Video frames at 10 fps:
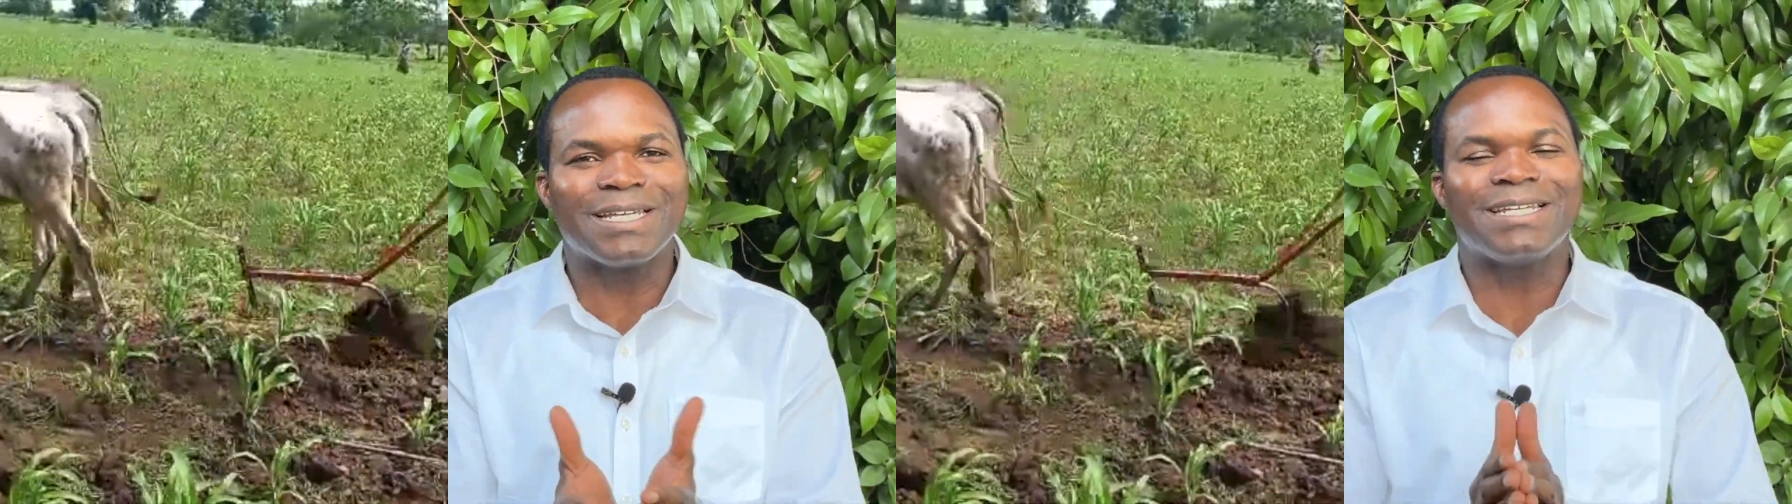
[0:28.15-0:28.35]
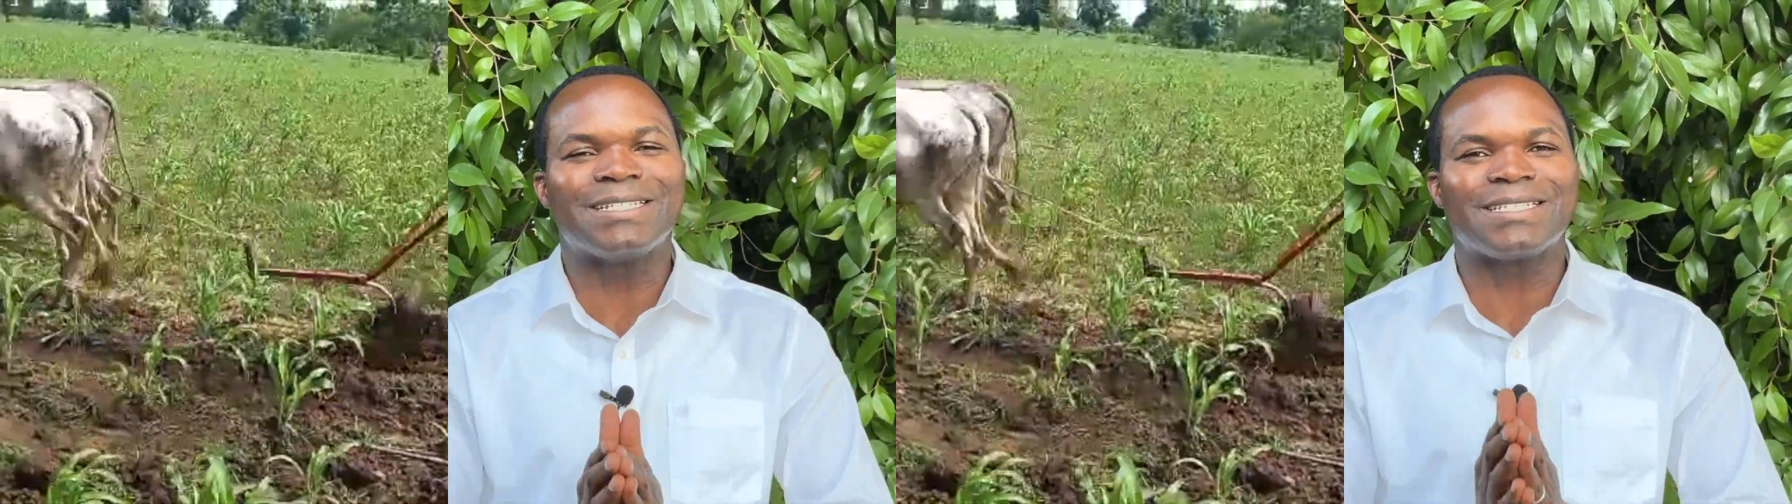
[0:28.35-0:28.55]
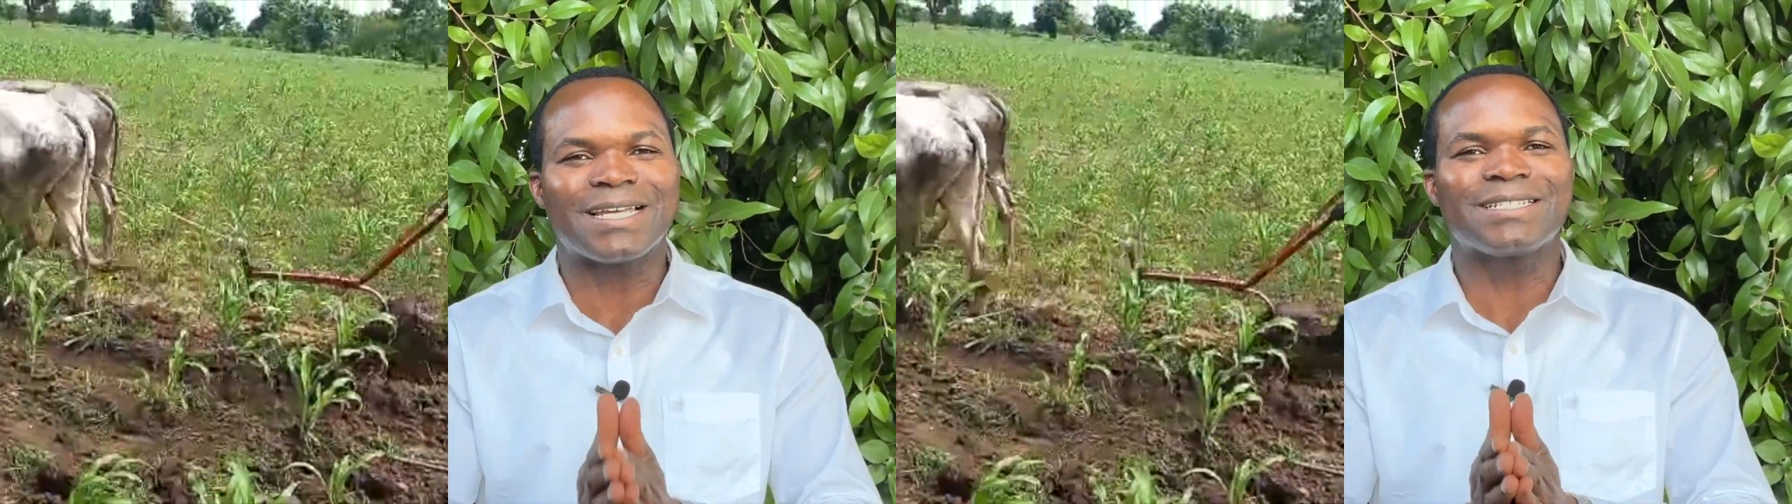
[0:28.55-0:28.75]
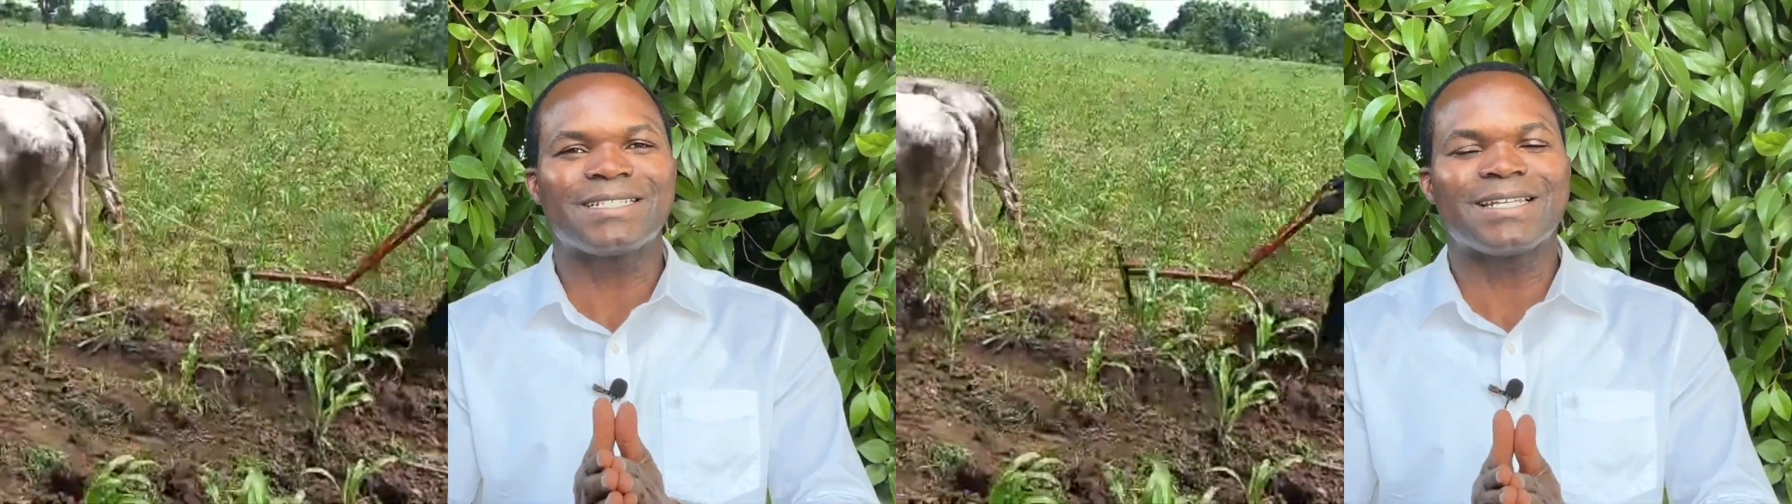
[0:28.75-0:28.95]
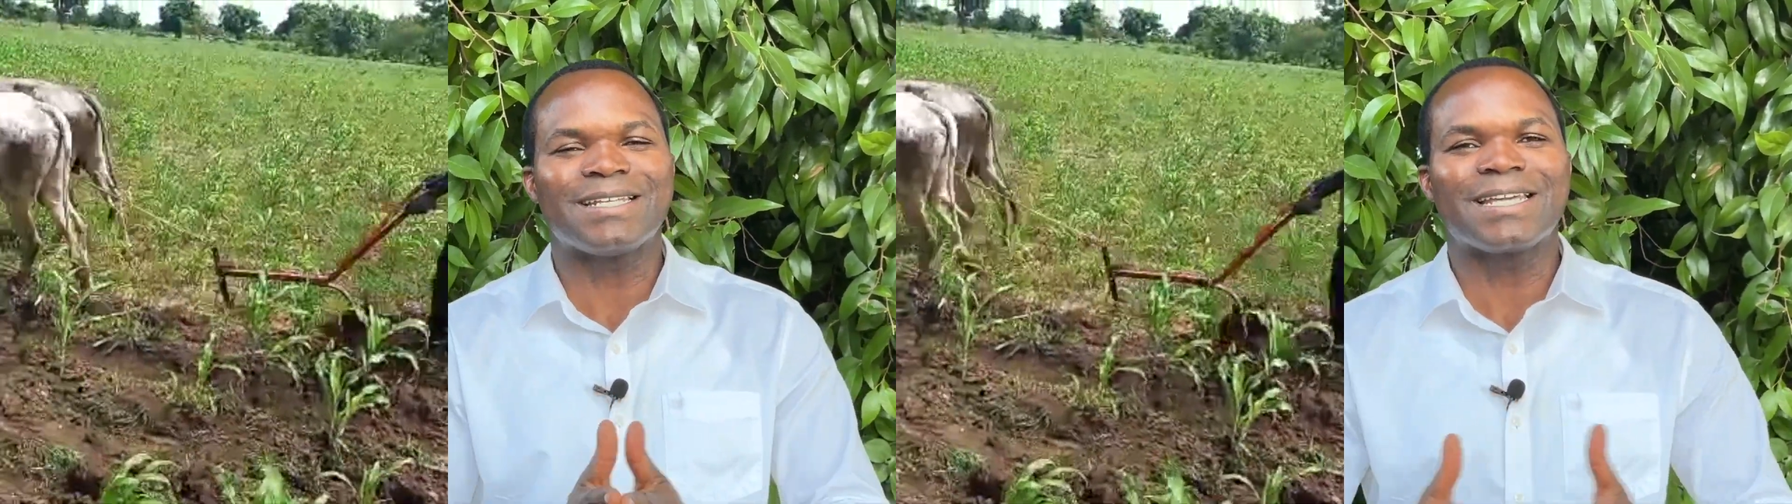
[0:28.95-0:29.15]
in such
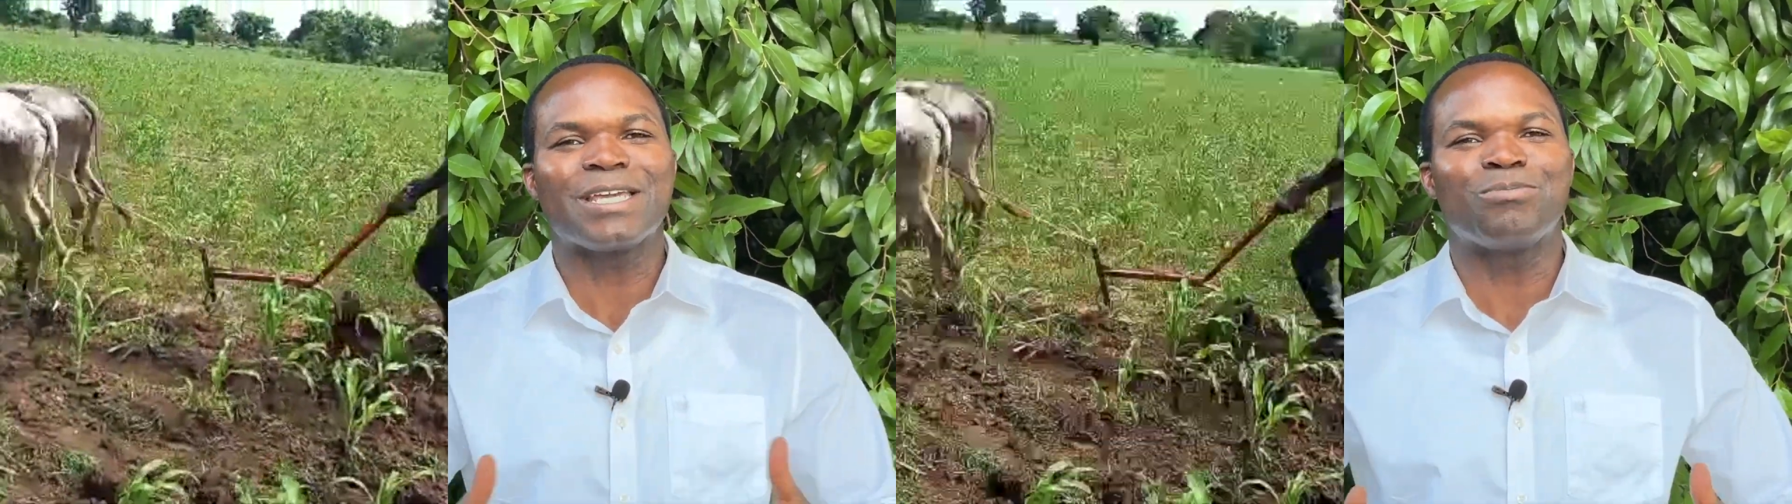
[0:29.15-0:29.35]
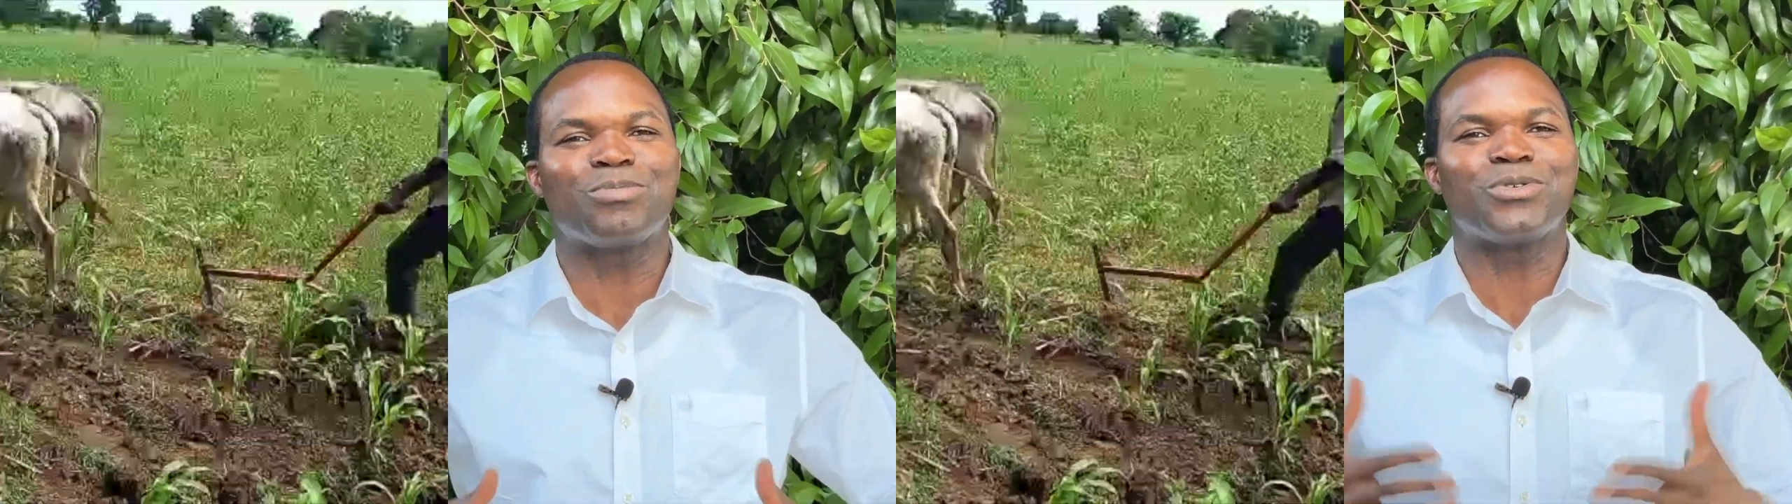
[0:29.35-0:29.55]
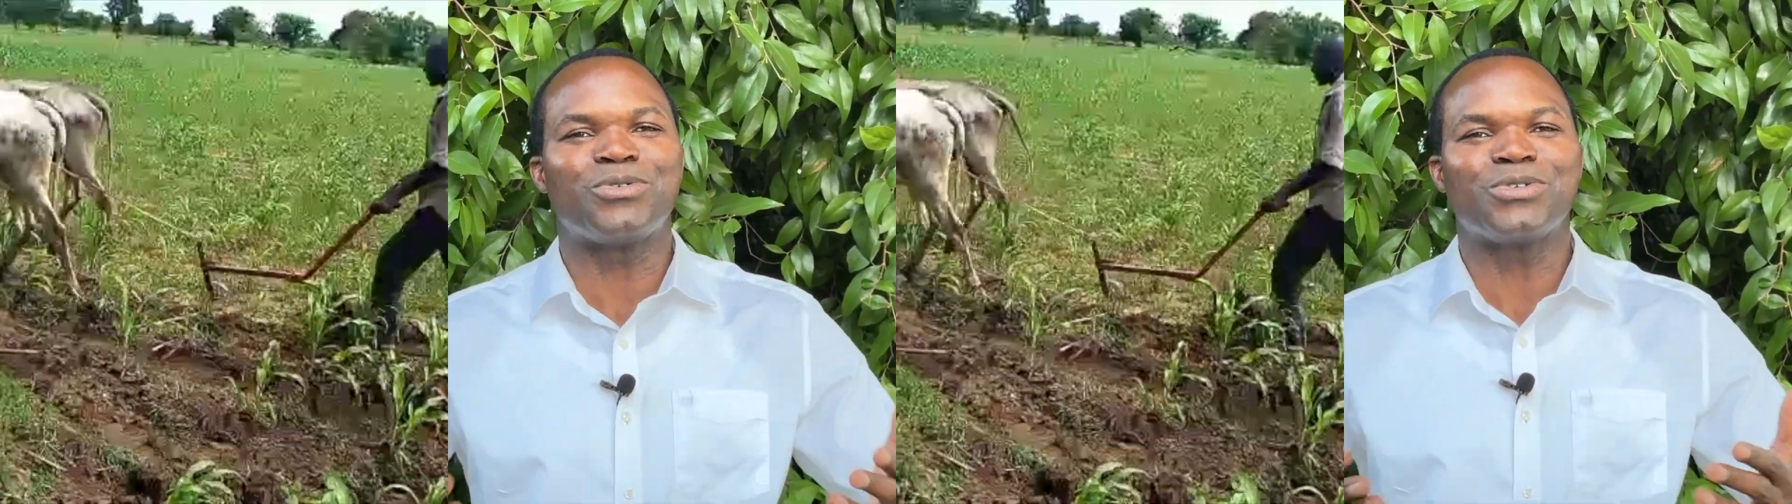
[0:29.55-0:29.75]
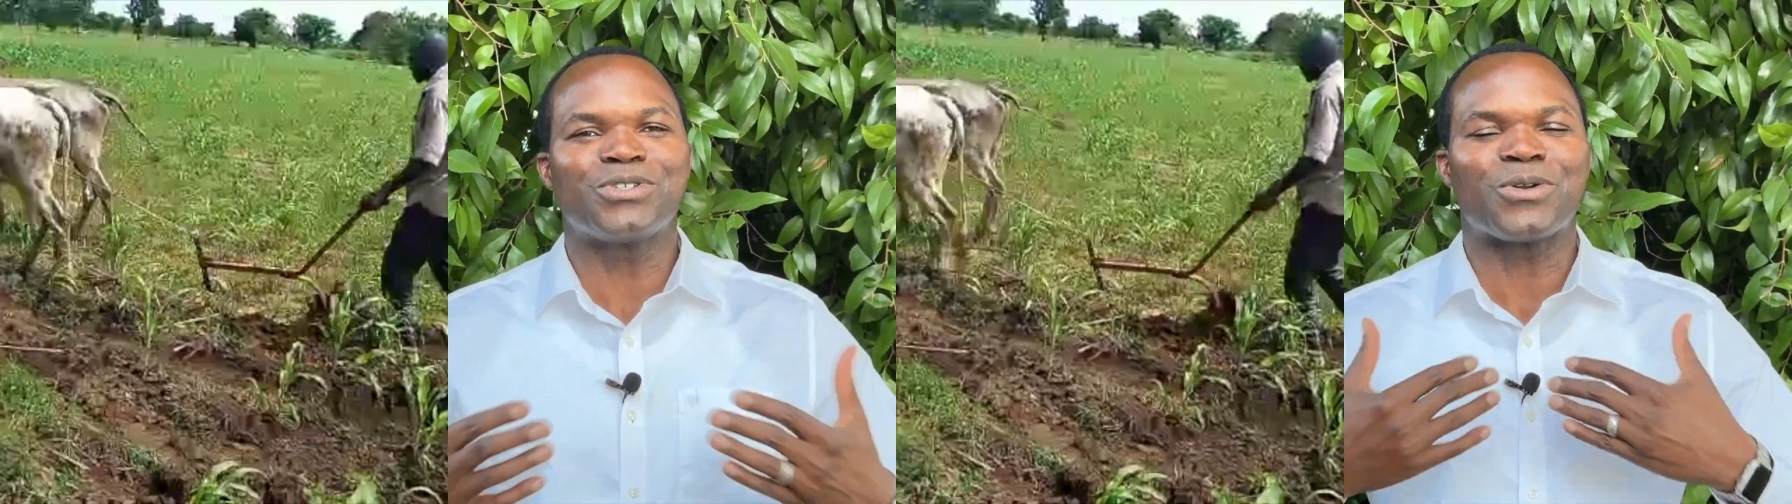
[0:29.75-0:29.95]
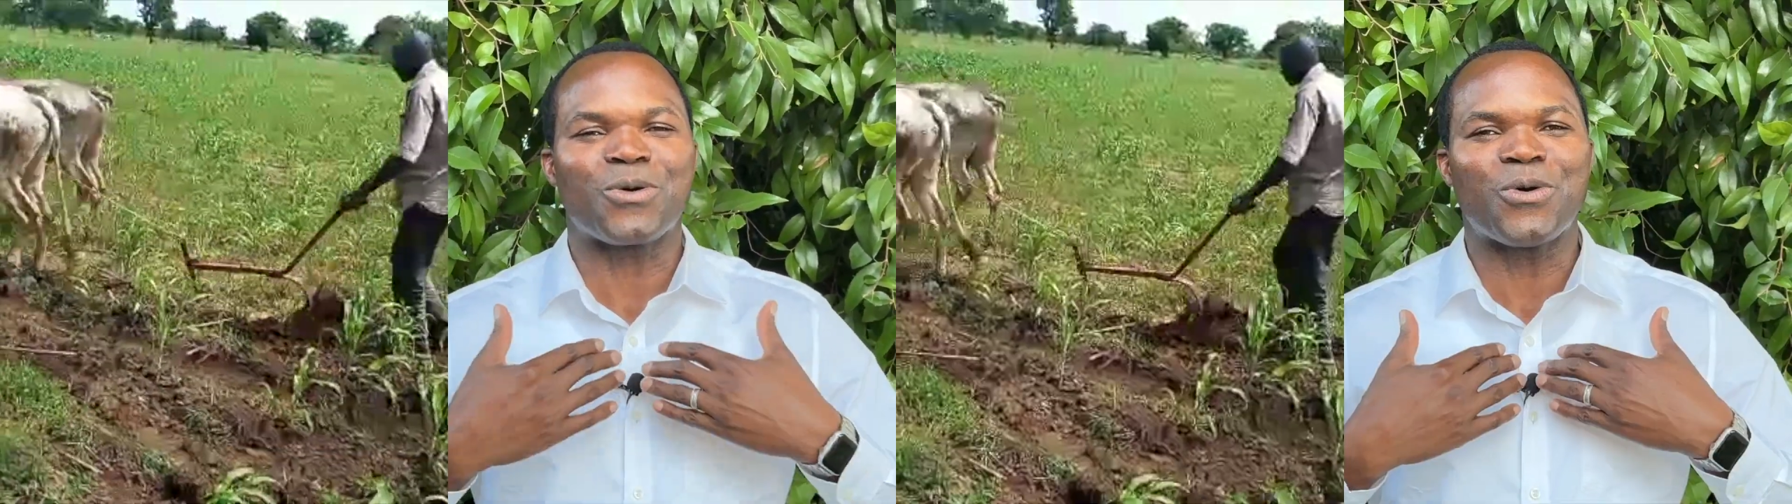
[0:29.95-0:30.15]
that they can produce
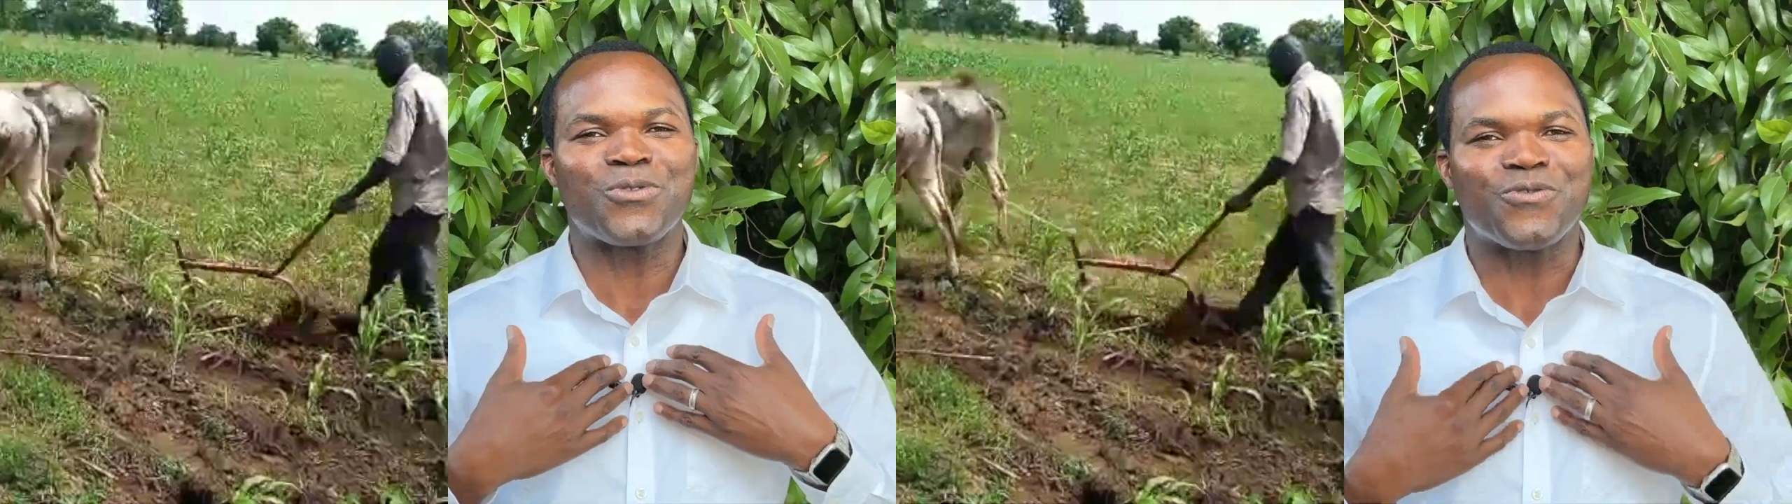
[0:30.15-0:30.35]
their own